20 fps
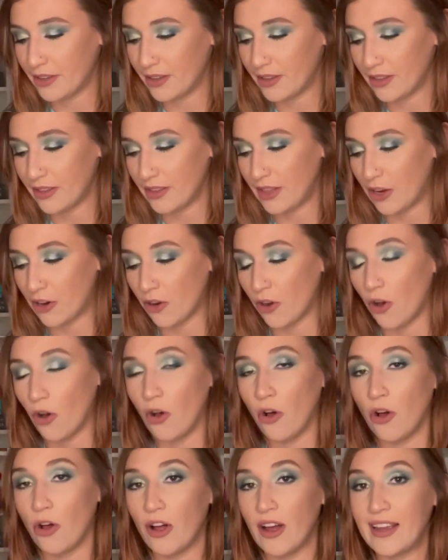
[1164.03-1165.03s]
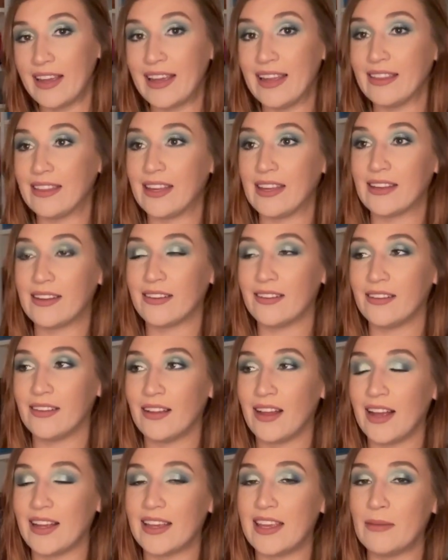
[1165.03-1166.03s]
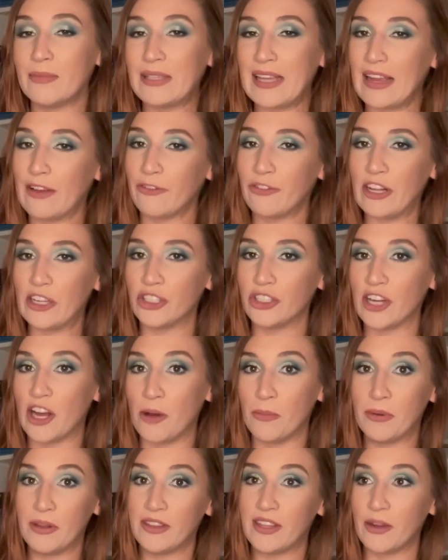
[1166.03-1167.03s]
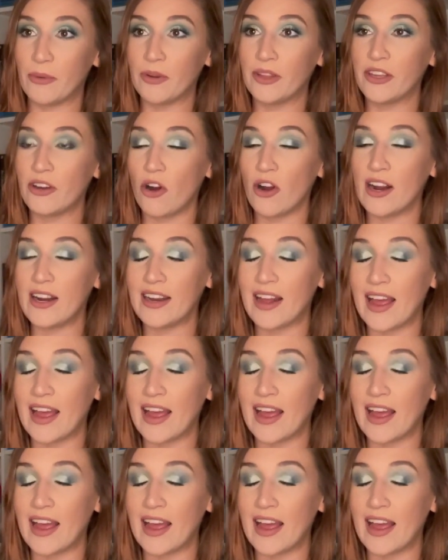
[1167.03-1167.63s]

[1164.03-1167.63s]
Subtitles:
They're all, again, like I keep saying fleshed out, but they really aren't.